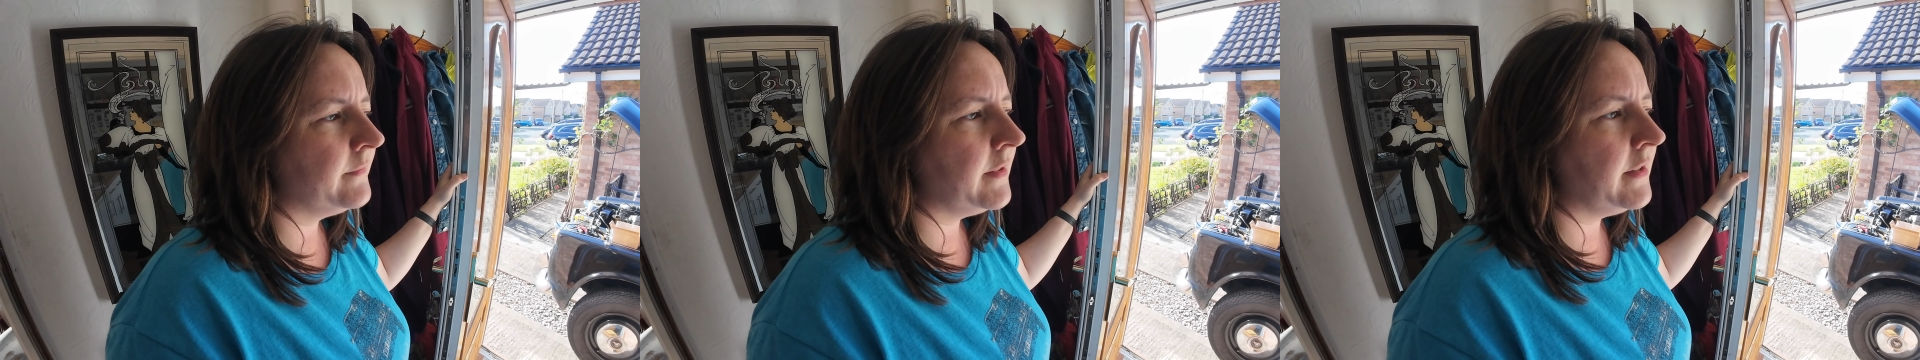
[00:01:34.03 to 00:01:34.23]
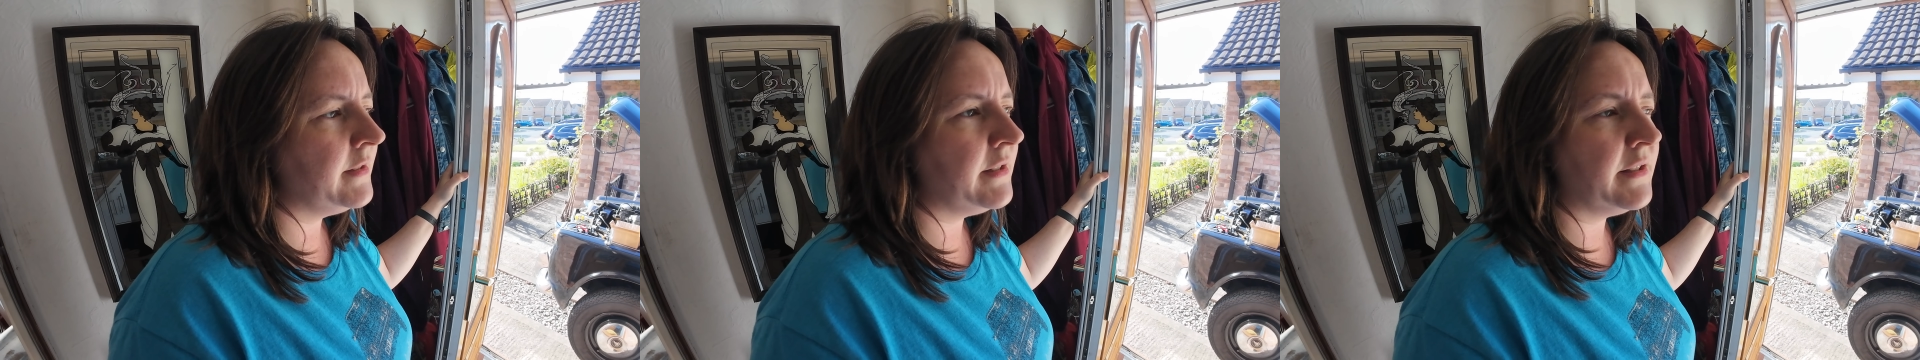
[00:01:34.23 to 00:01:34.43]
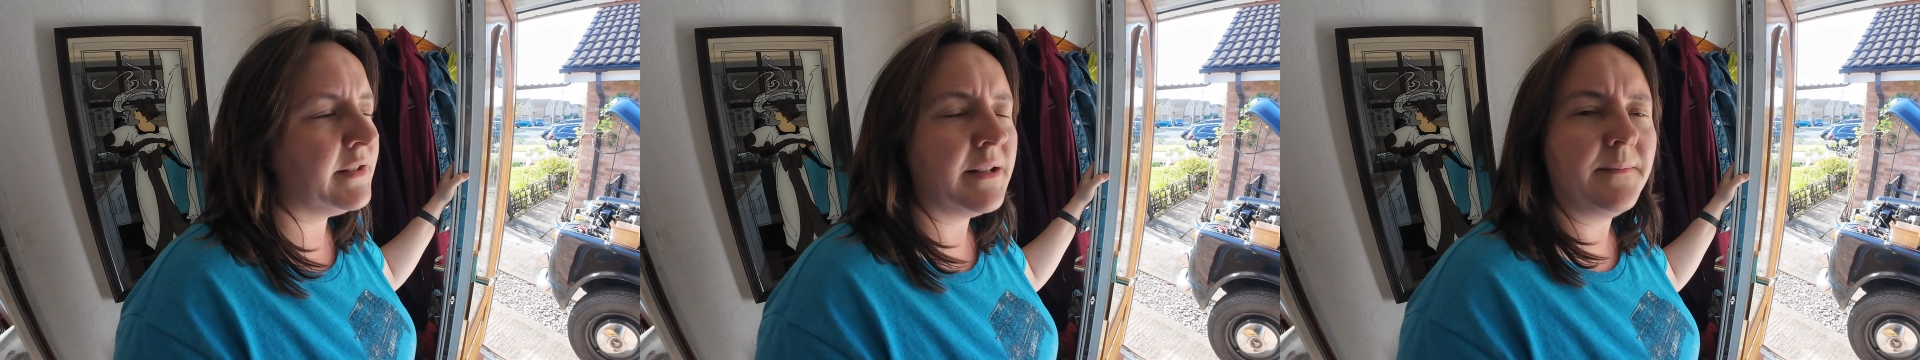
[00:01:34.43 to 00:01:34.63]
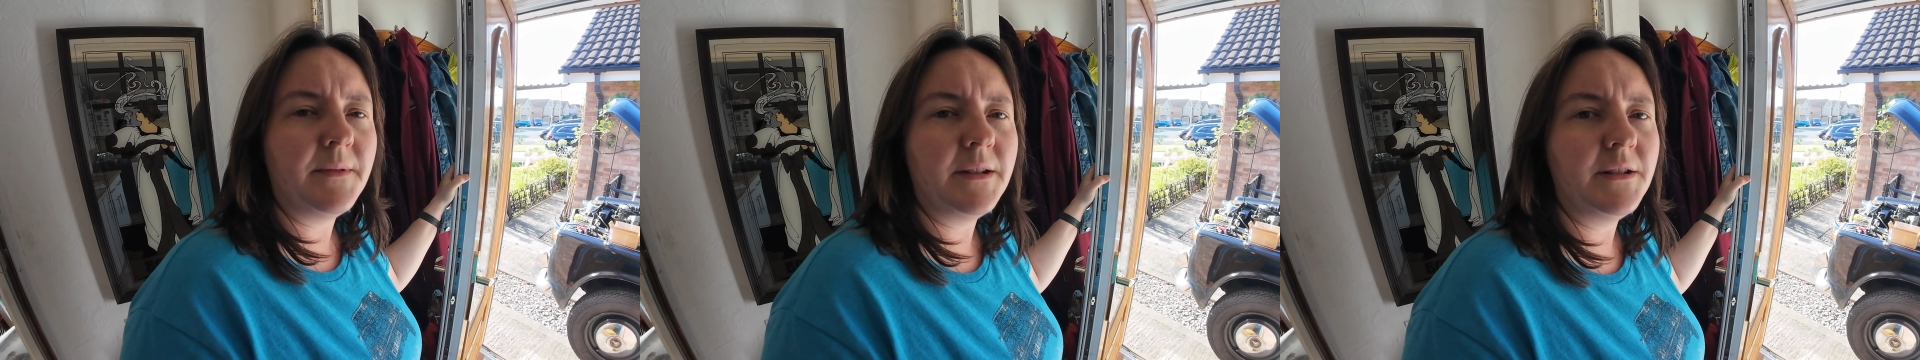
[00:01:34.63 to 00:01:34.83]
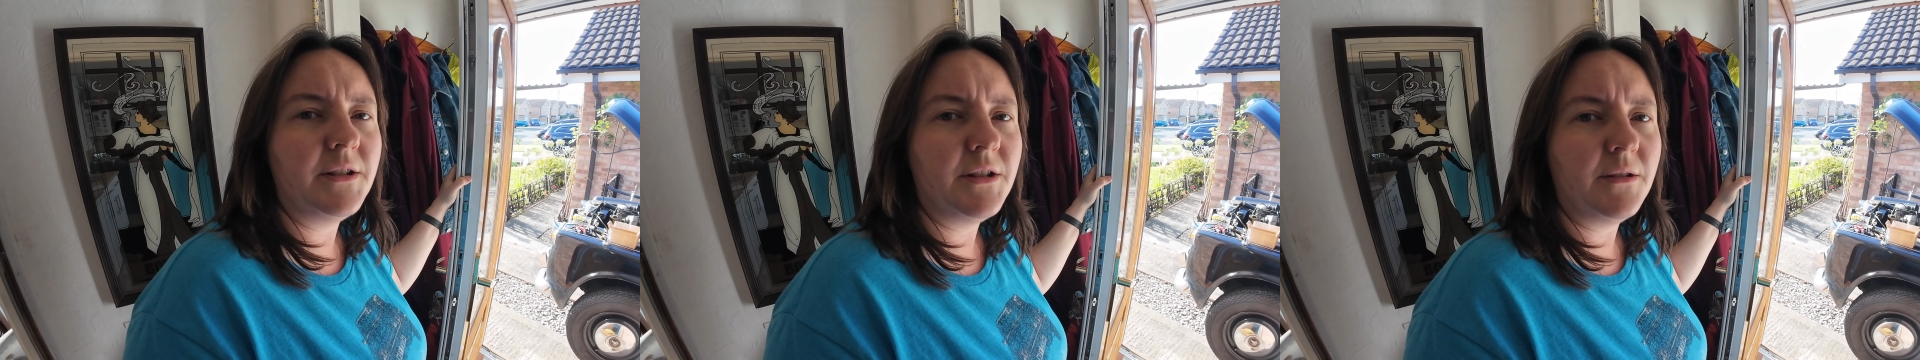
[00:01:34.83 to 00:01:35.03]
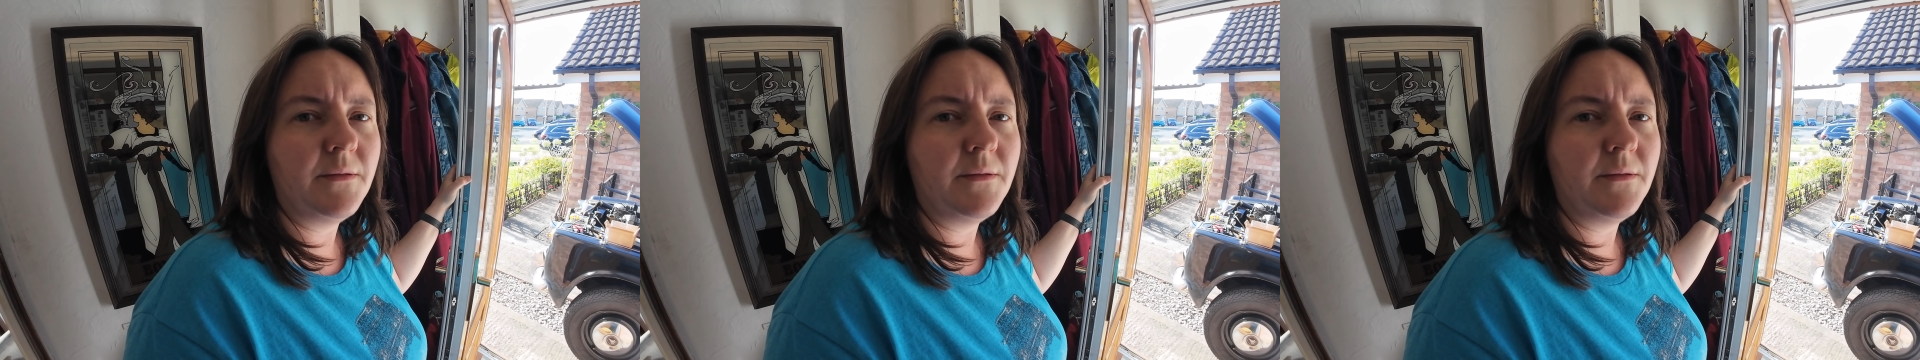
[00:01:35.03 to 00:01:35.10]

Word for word: Is it something to do